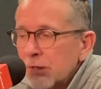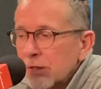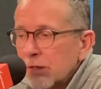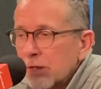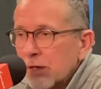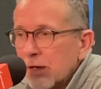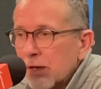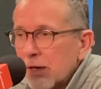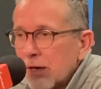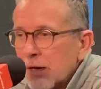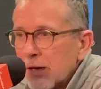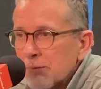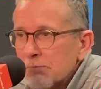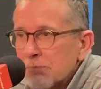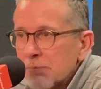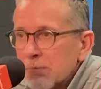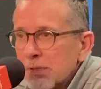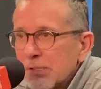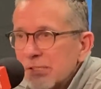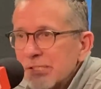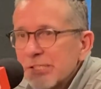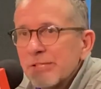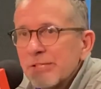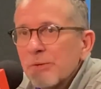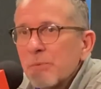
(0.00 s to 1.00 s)

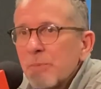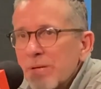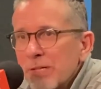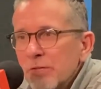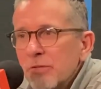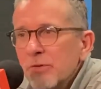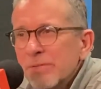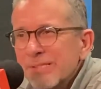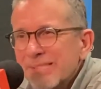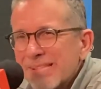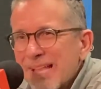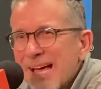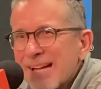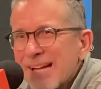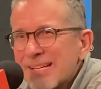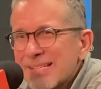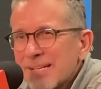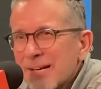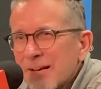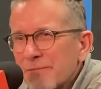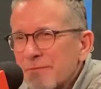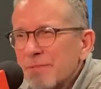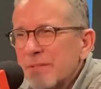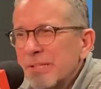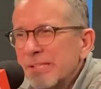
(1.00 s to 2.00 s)
And so we lose that
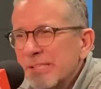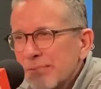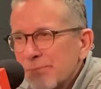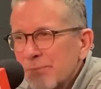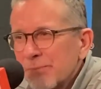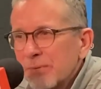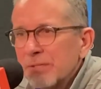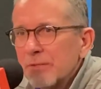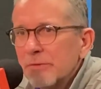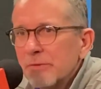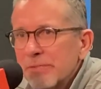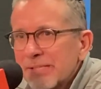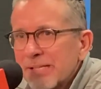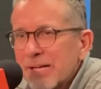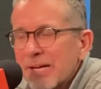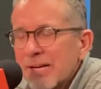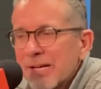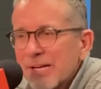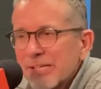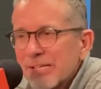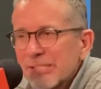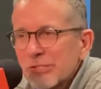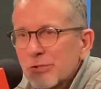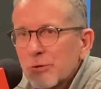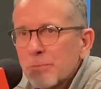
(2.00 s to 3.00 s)
toughness. We lose that
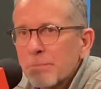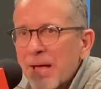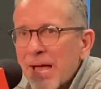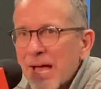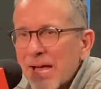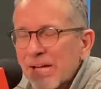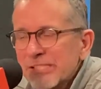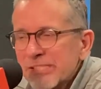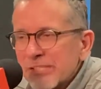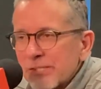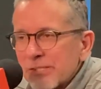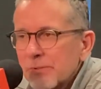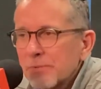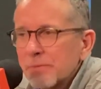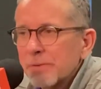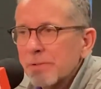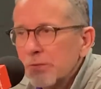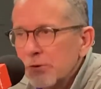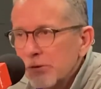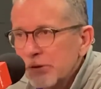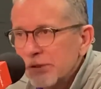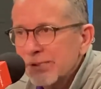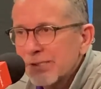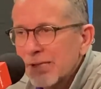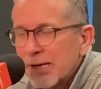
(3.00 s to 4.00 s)
extra passer. We
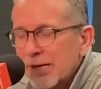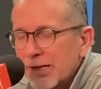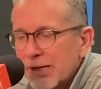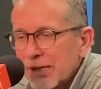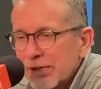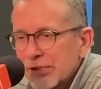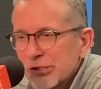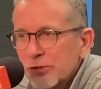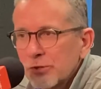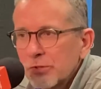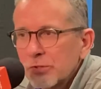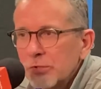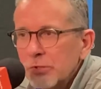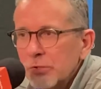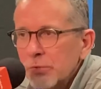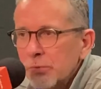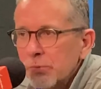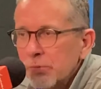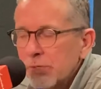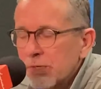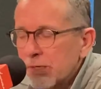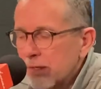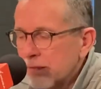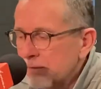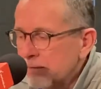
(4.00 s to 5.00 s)
lose that extra glue
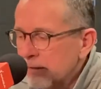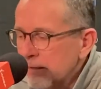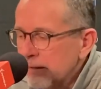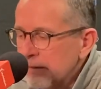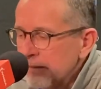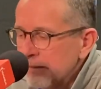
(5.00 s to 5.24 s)
kid.